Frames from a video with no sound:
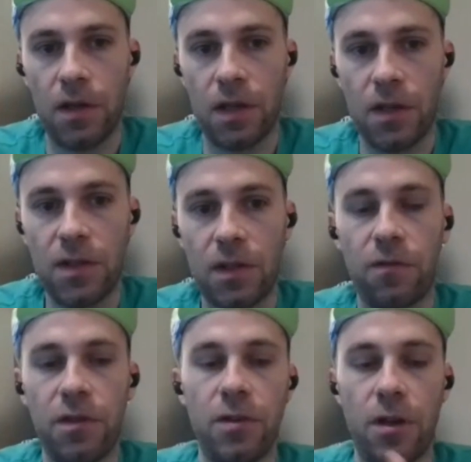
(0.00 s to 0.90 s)
Is
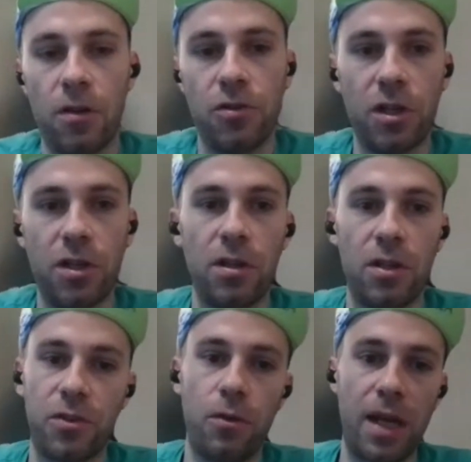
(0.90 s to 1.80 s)
it
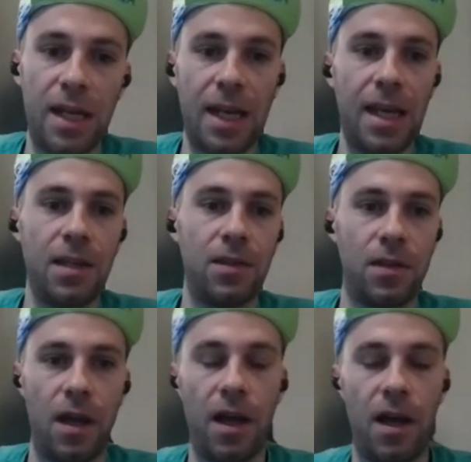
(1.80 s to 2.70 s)
physiological, so
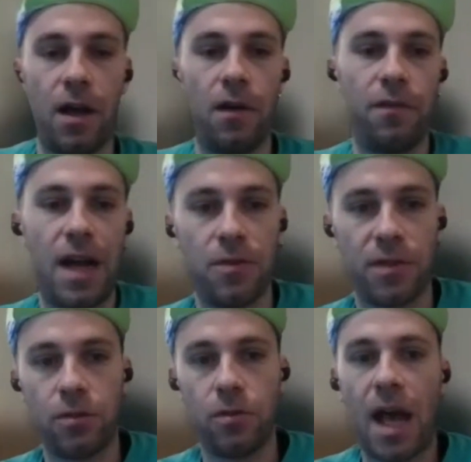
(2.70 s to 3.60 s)
innate uh,
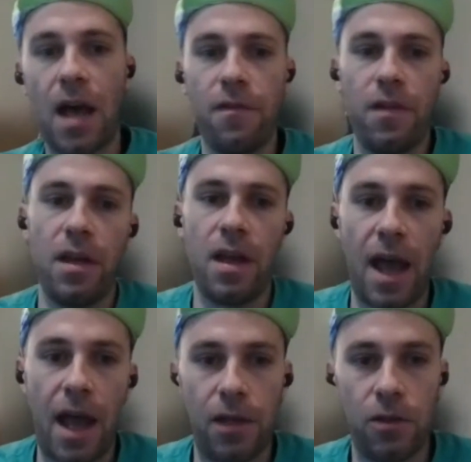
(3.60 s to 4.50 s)
values that you have
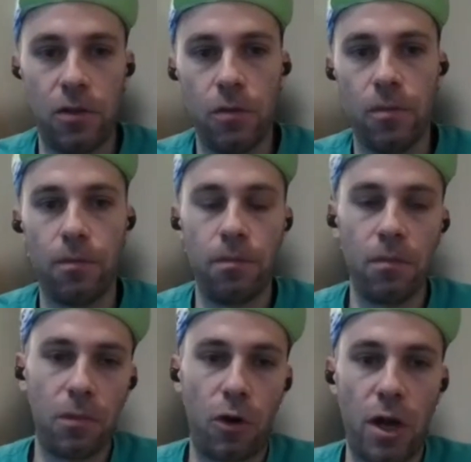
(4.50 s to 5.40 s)
and you
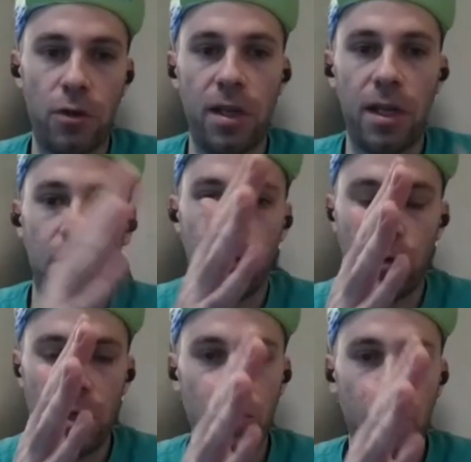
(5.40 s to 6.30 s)
gradually
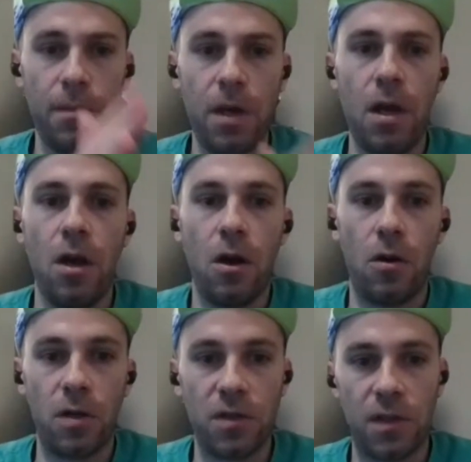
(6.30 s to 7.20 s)
reach them?
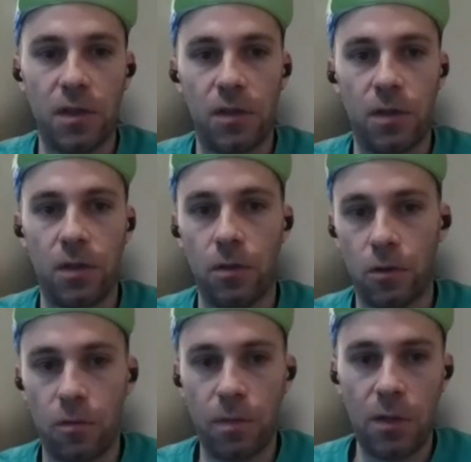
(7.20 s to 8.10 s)
Or is it
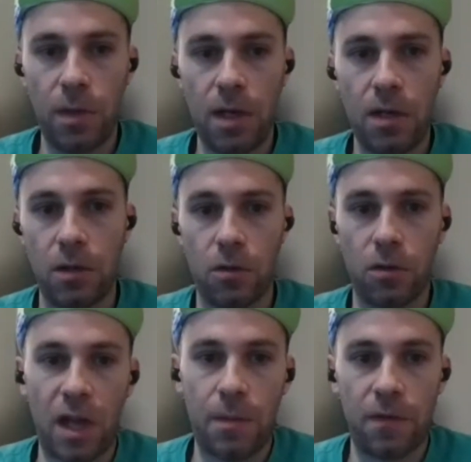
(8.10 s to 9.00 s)
your commitment,
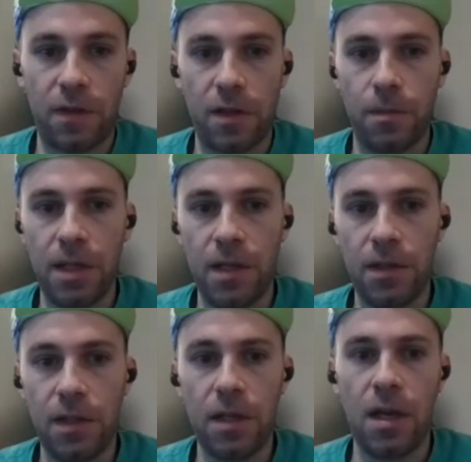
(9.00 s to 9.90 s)
your time
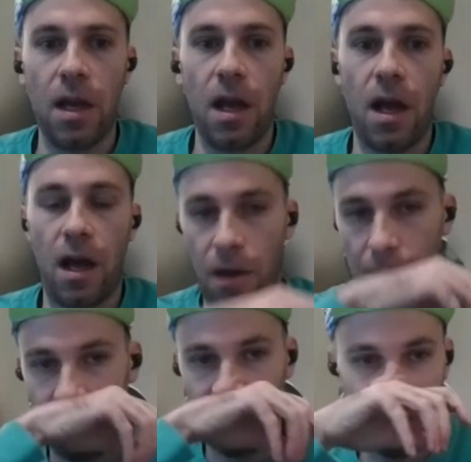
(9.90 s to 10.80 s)
availability,
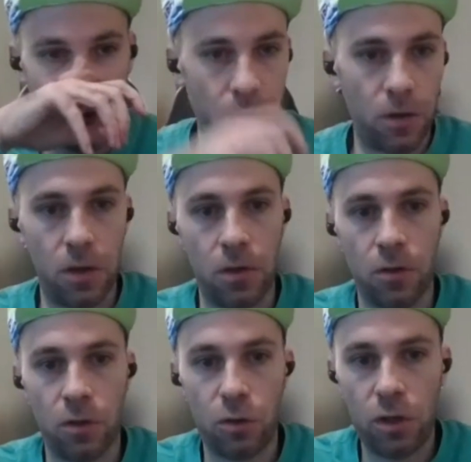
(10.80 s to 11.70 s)
um, your
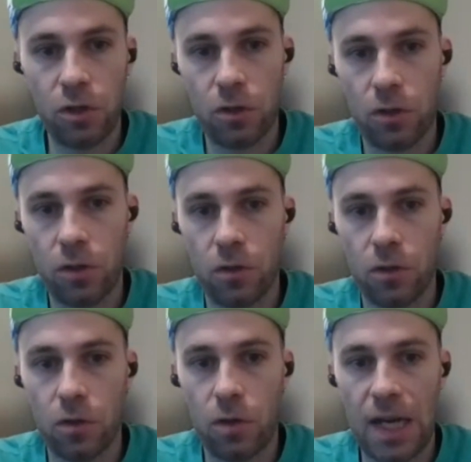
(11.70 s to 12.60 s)
your nutrition,
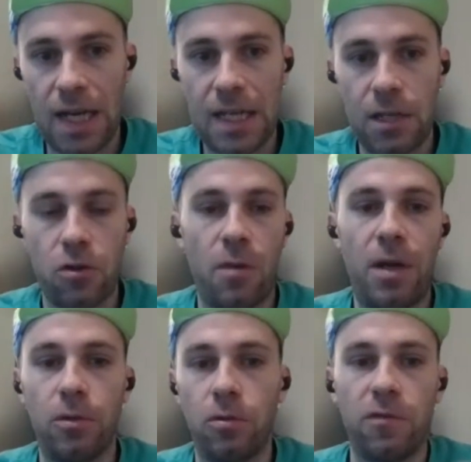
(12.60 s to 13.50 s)
your training, your
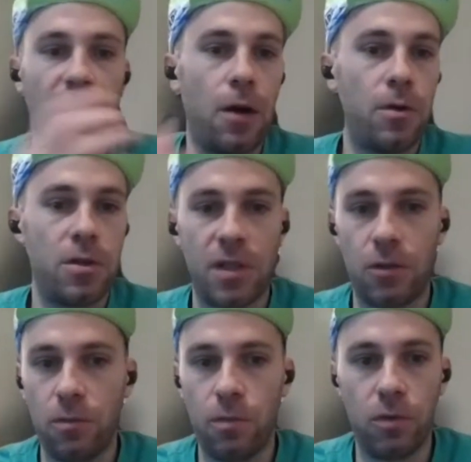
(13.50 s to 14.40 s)
amount of hours
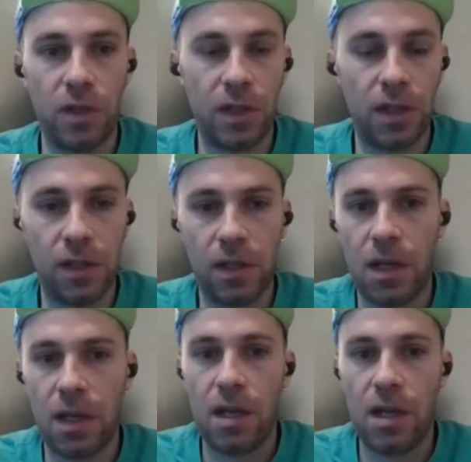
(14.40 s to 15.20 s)
that you put in